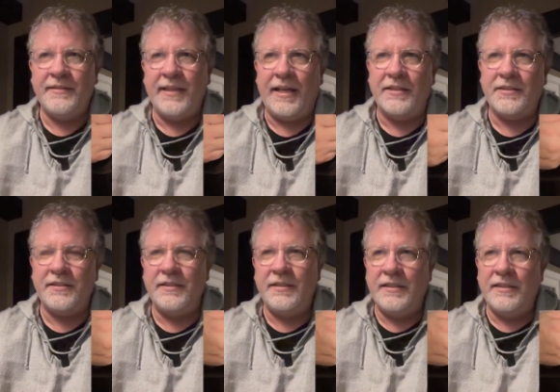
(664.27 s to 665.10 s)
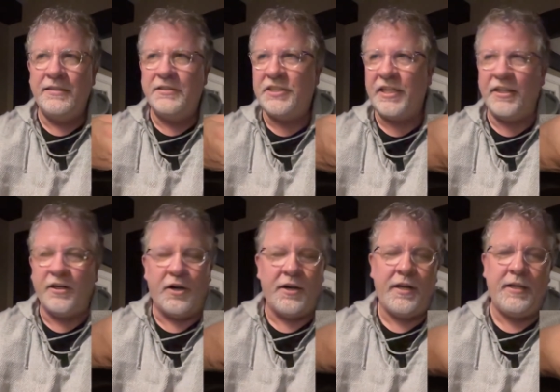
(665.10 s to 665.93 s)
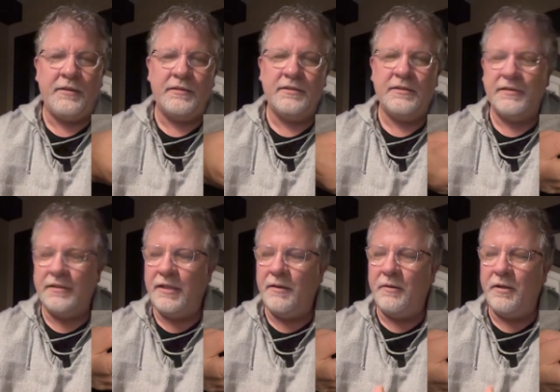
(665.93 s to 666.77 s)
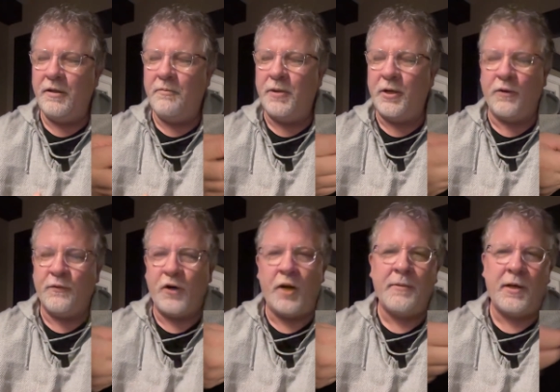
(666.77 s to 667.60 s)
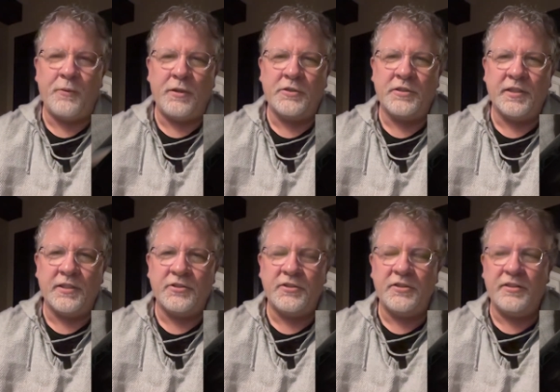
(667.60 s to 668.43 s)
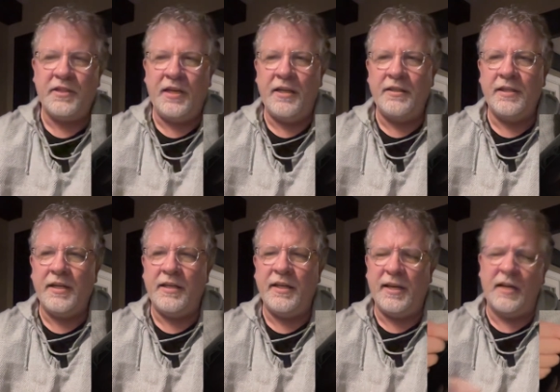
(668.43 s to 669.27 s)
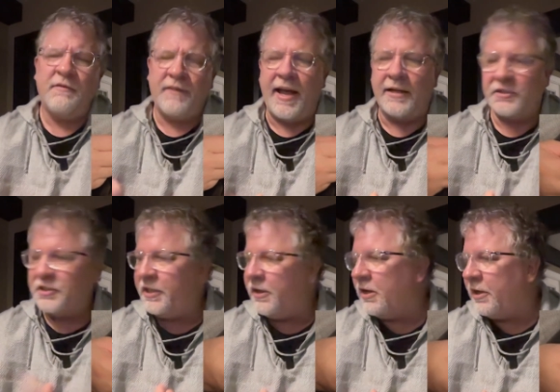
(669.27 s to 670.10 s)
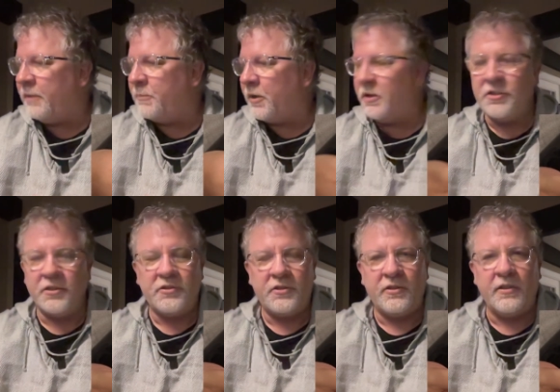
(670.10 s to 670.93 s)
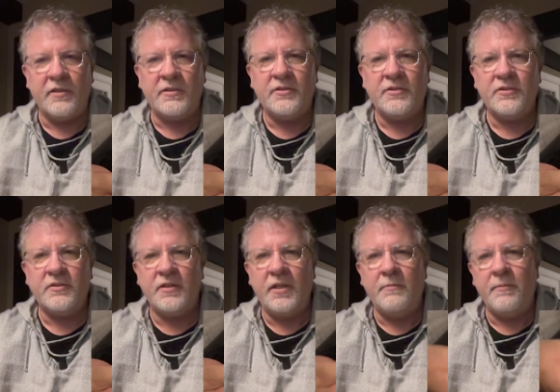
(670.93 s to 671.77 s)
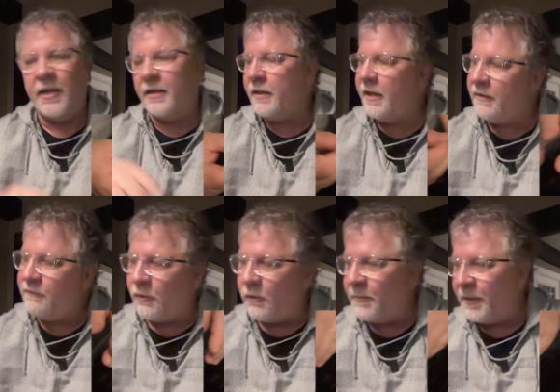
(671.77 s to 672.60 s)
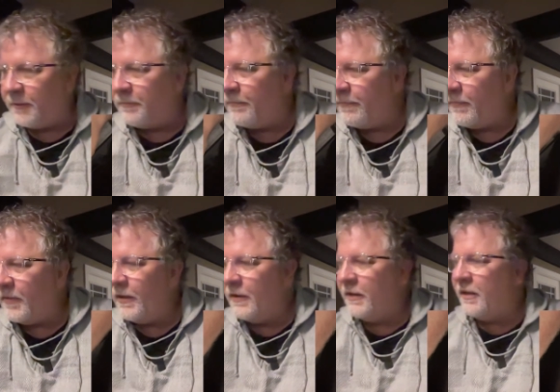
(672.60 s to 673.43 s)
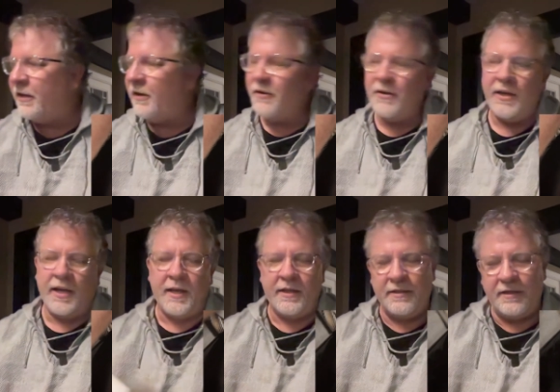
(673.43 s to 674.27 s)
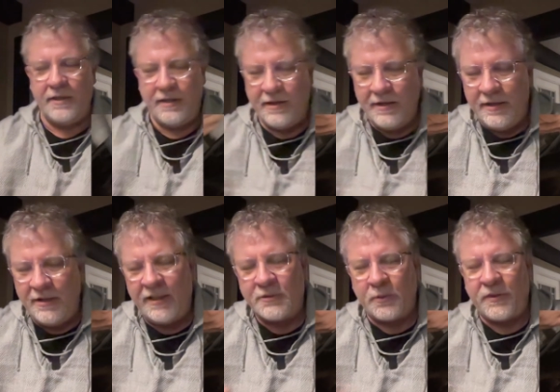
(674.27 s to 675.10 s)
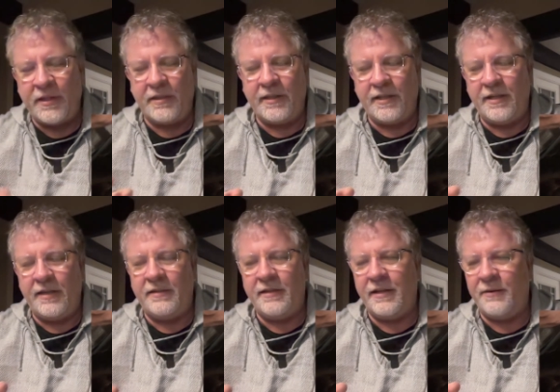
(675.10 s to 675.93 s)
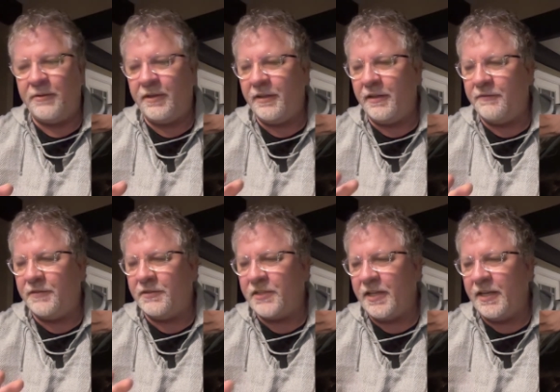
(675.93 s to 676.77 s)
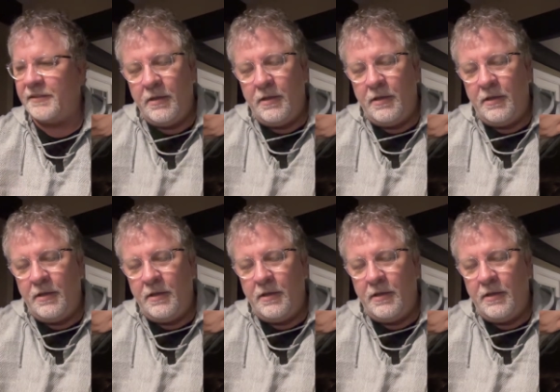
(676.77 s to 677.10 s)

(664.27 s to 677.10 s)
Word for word: that she had already been over on my wish list, and, and, and in fact, she had already purchased this MeLe for me, you know. And you know, that's one thing that I, that I really love is that